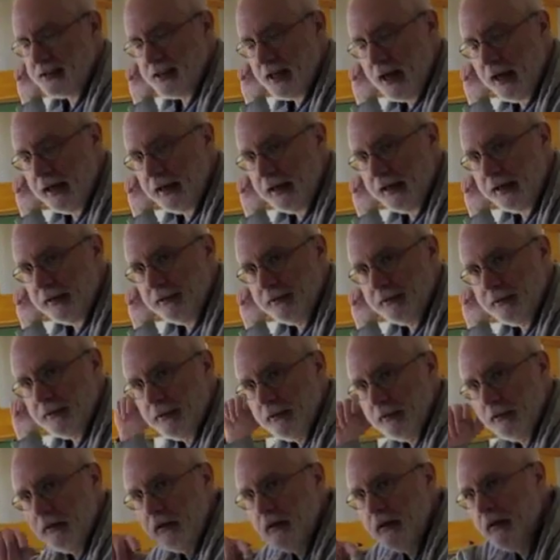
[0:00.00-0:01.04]
siding
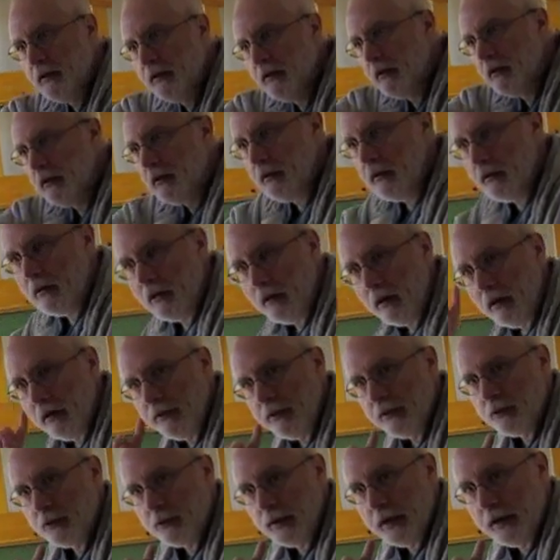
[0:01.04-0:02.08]

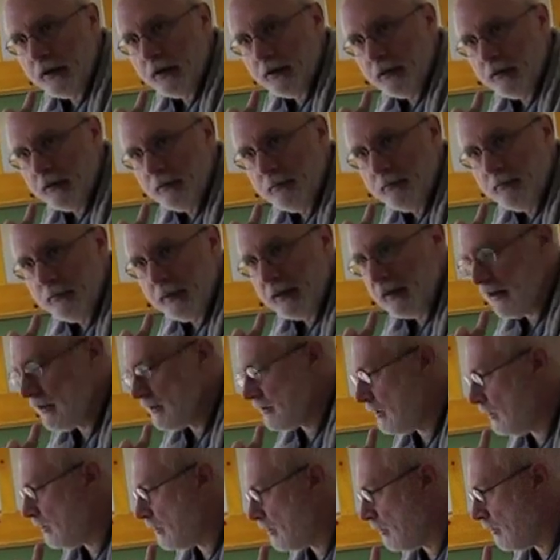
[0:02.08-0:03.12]
on the trailer,
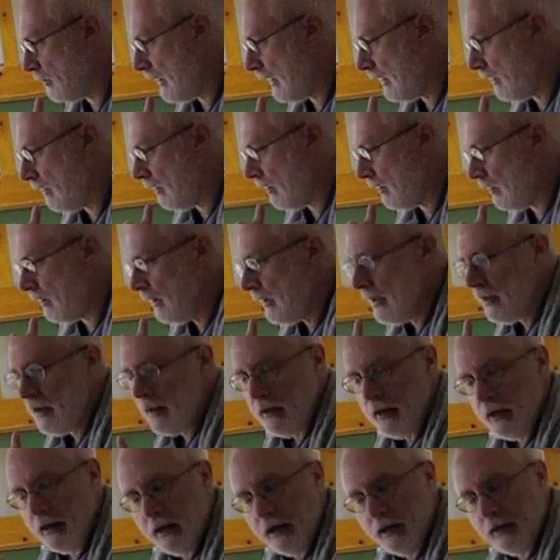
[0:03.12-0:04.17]
because those are regular
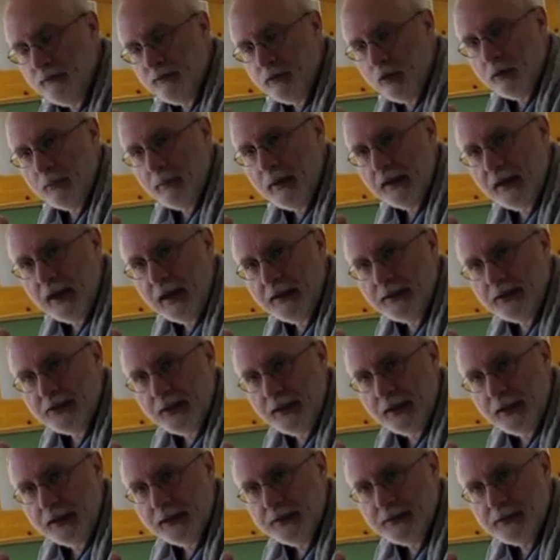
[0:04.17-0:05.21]
4x8
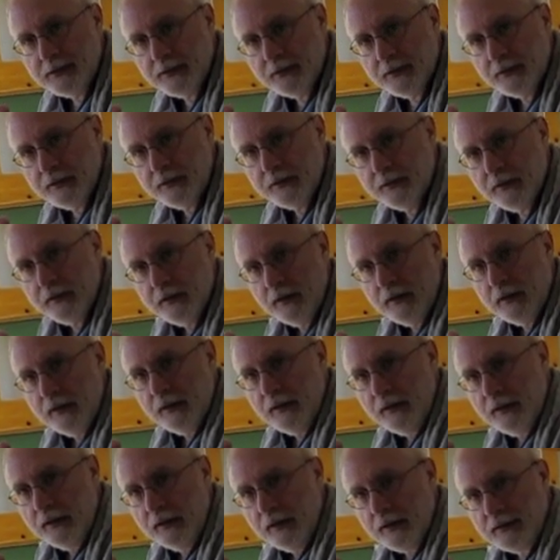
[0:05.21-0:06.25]
sheets.
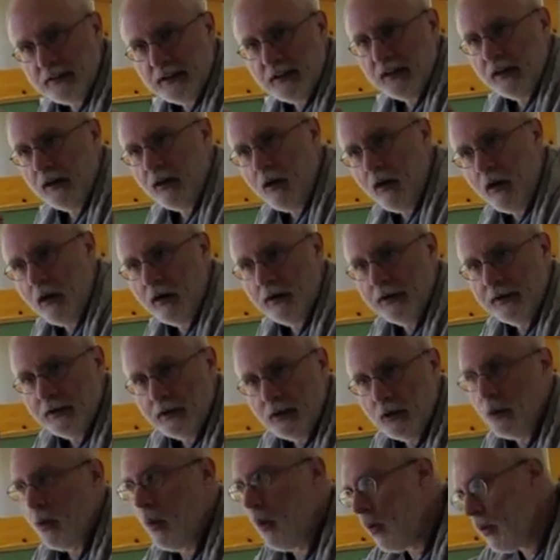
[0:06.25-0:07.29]
It's a little hard
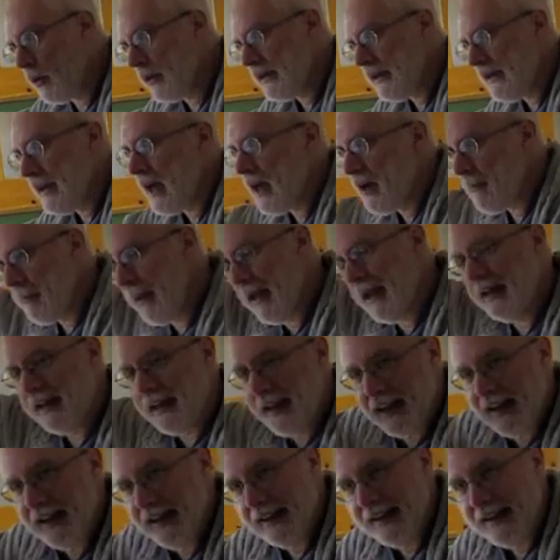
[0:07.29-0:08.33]
to hold it up and nail